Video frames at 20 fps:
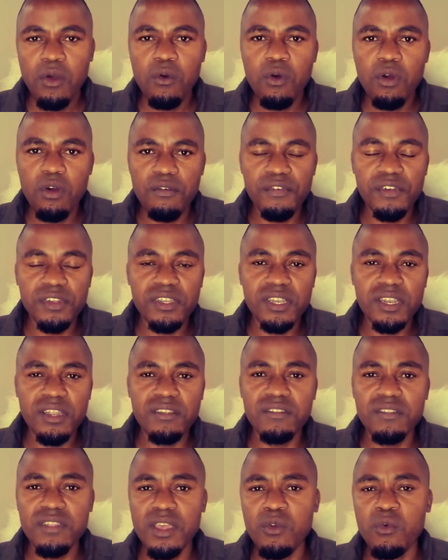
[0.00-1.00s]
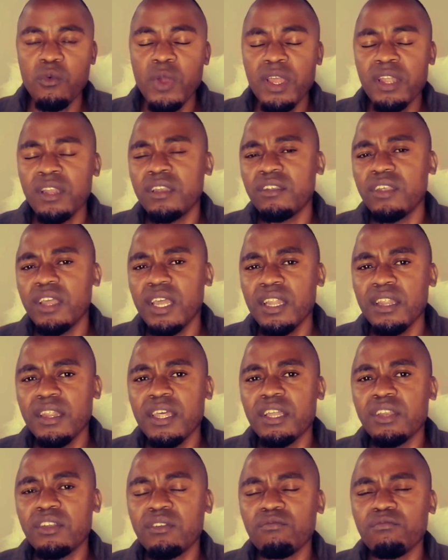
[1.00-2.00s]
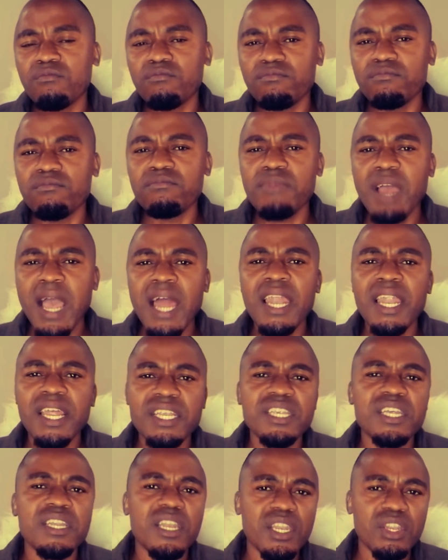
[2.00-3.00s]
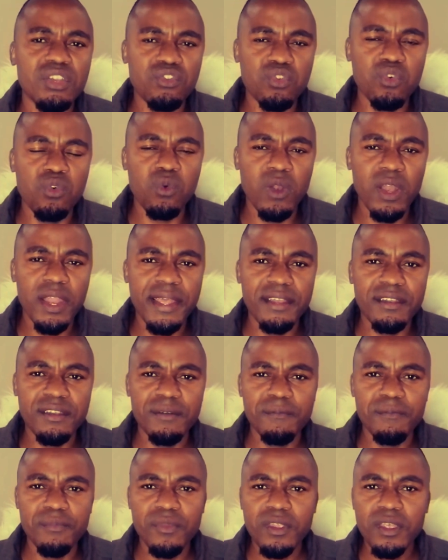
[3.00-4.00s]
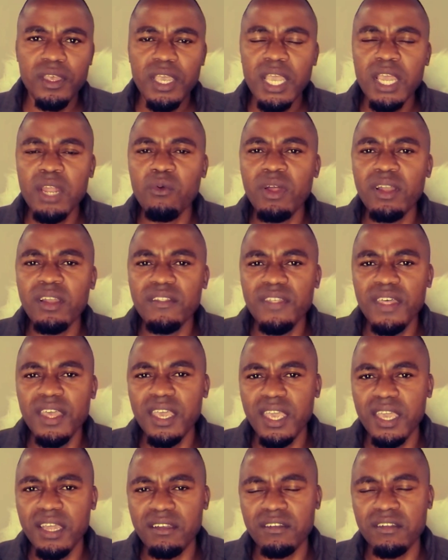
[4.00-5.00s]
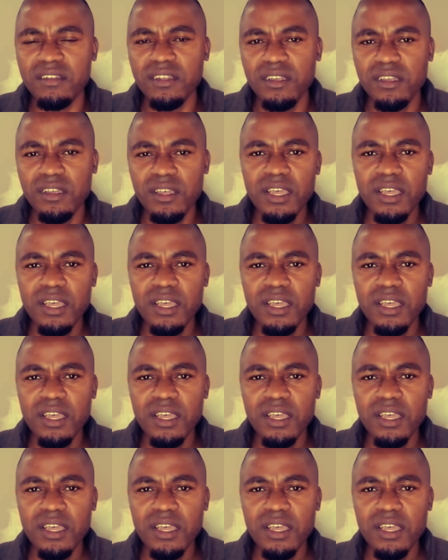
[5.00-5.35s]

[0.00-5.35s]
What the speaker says: war veterans, they went and they allegedly took land. And what did they get?